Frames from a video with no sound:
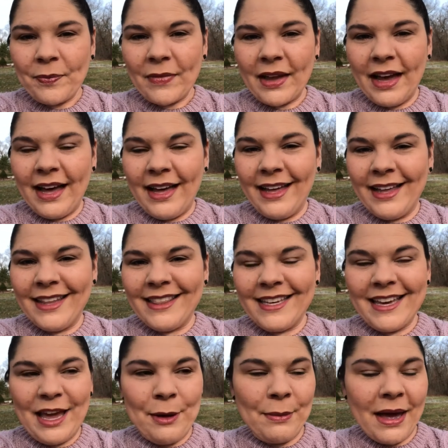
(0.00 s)
The
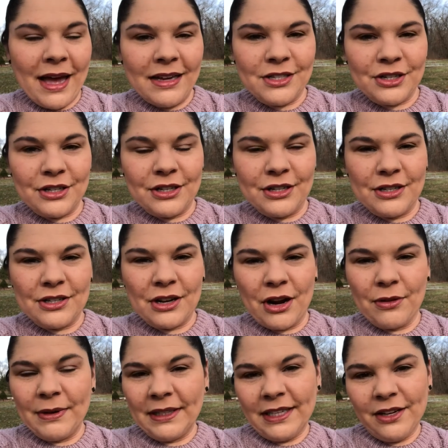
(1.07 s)
game masters
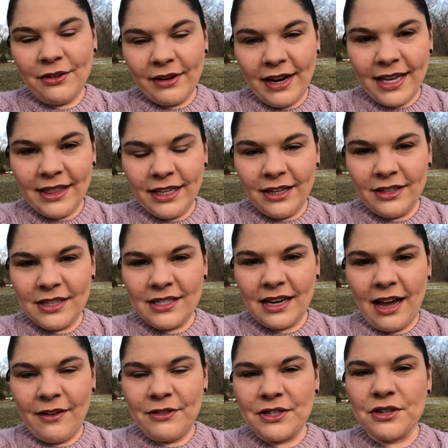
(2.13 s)
are really great there. The
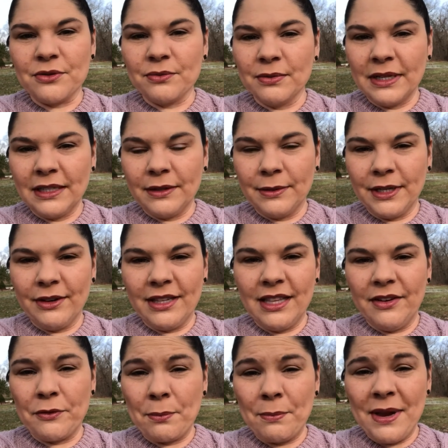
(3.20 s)
staff is just really, really great.
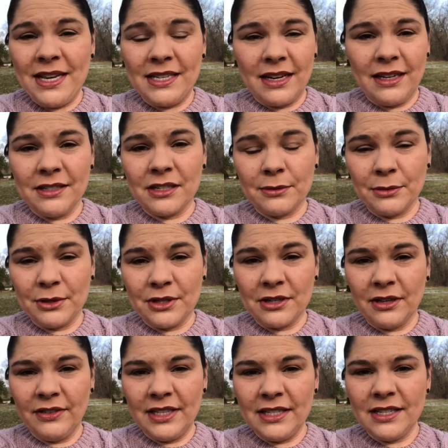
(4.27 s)
They have amazing customer
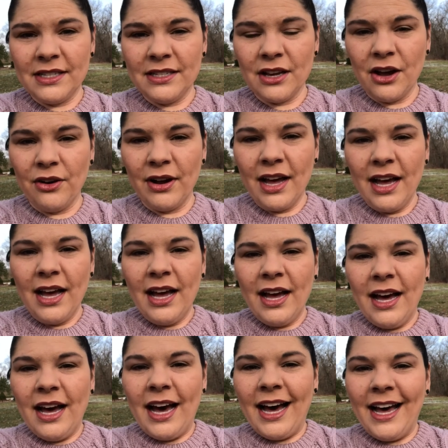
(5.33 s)
service. So
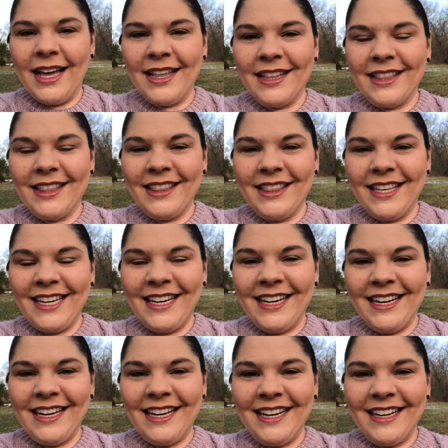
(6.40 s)

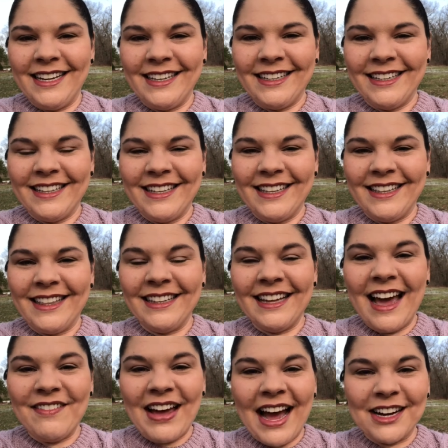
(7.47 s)
the
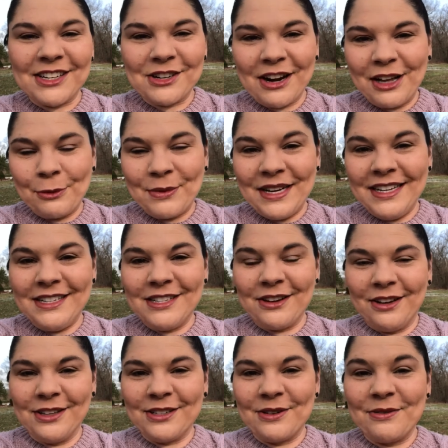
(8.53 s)
live actor element is
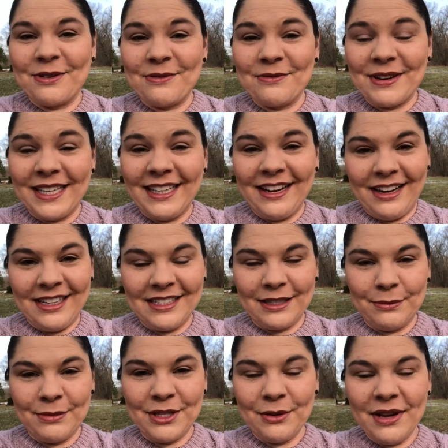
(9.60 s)
also really
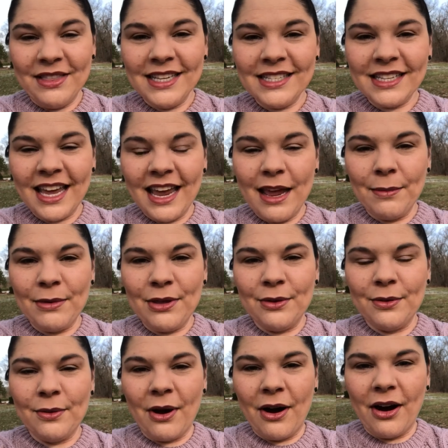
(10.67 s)
awesome. So in this game,
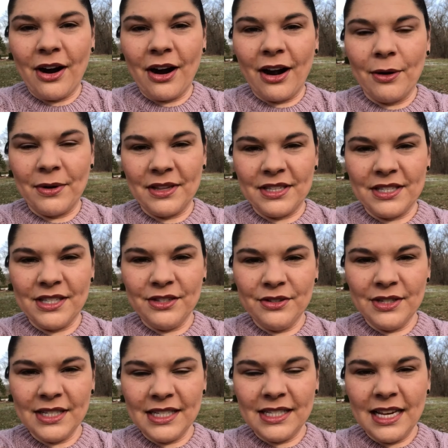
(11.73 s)
you are one of the
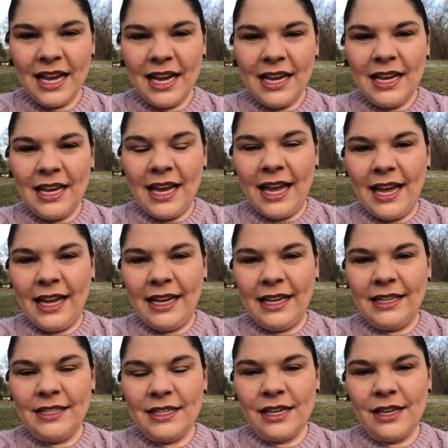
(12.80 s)
students
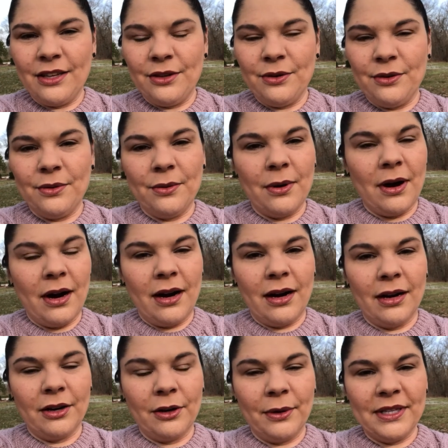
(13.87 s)
and you
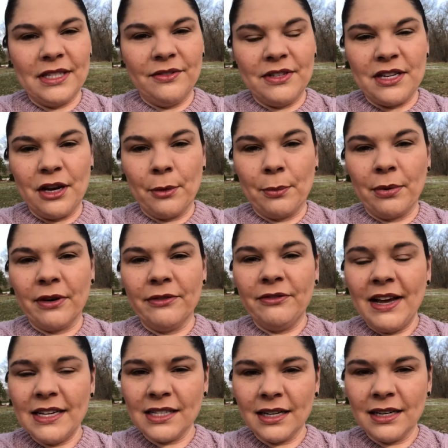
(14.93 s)
are going to visit your
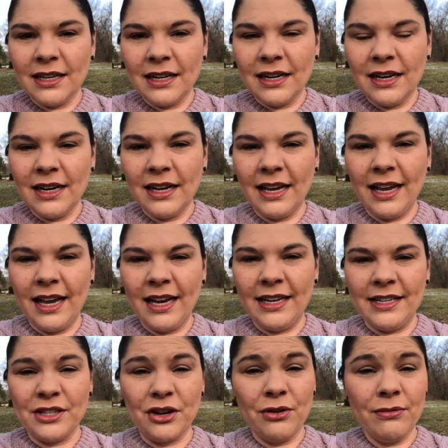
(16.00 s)
professor, and
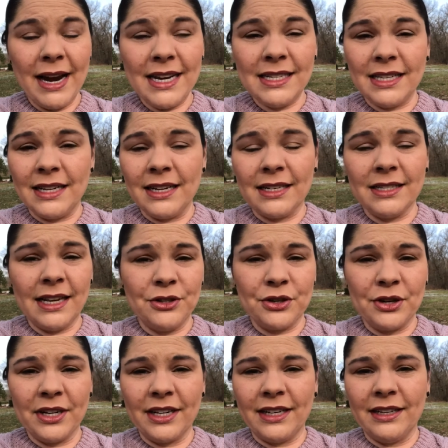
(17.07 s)
he's crazy and
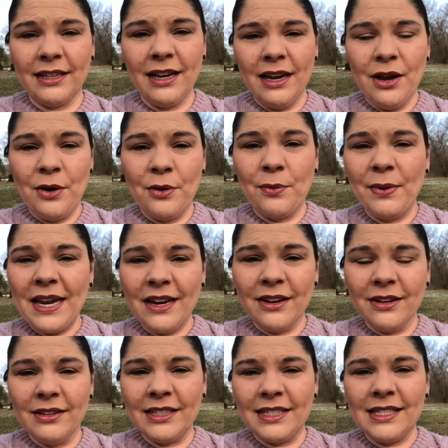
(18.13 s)
eccentric and
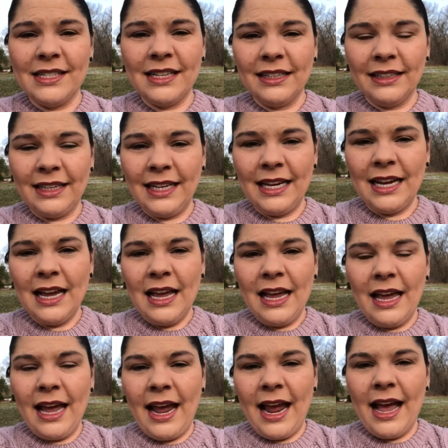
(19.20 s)
weird and silly
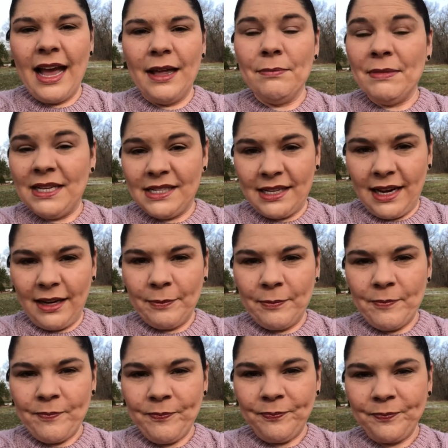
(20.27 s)
and missing.
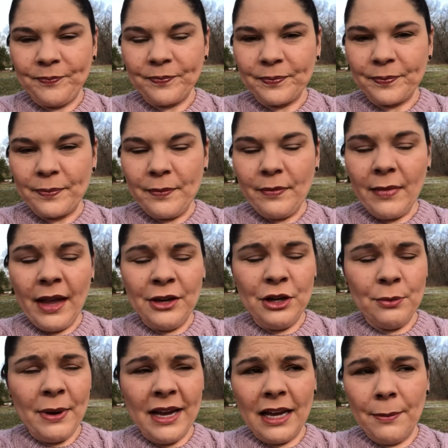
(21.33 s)
And
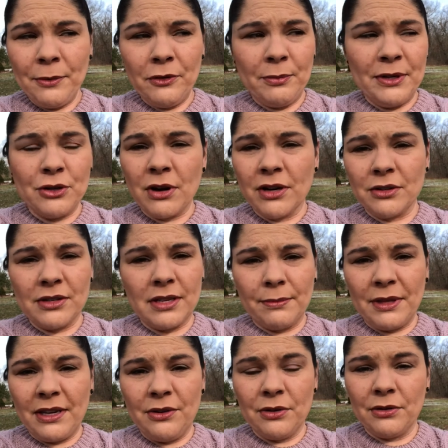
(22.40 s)
you wake up, you've been drugged or
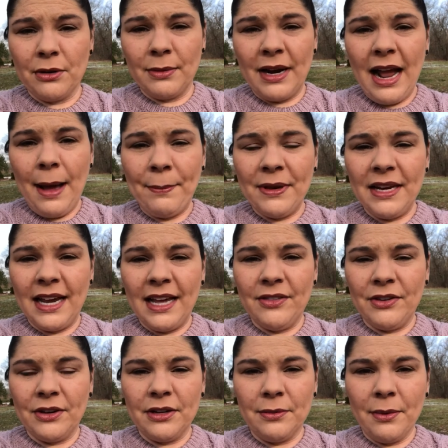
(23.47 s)
something, you don't know what happened,
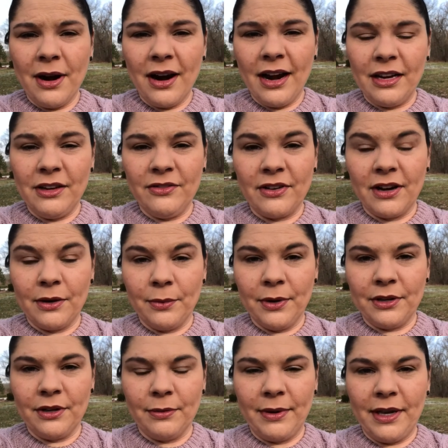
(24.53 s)
and there you are, and you've got to
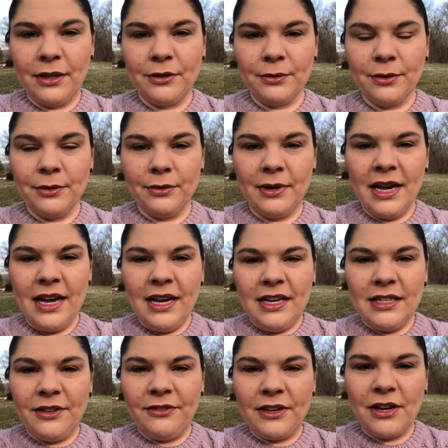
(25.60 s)
work your way through
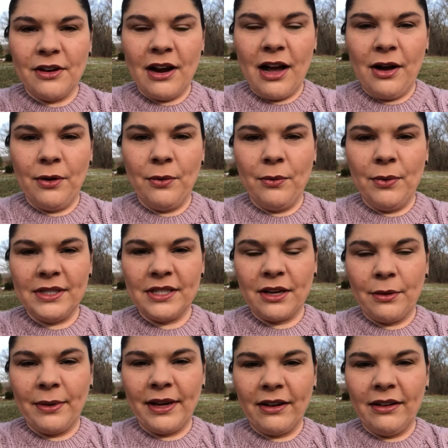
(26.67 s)
to figure out what's
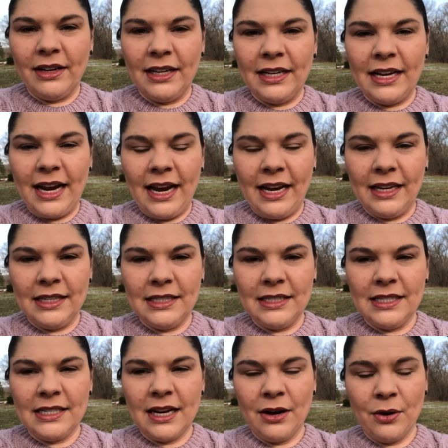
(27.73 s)
going on
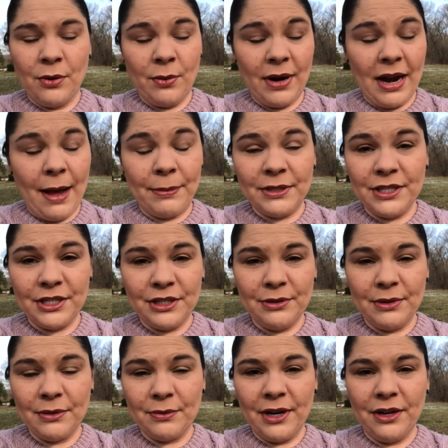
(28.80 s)
and what happened to
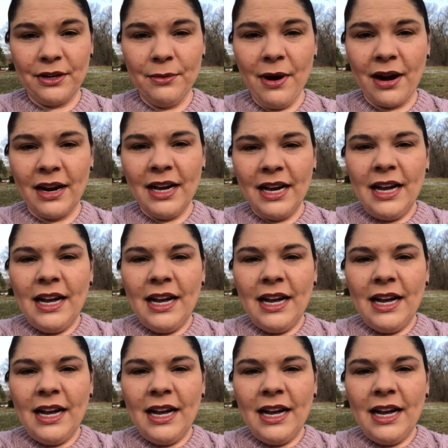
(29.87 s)
you and where you are.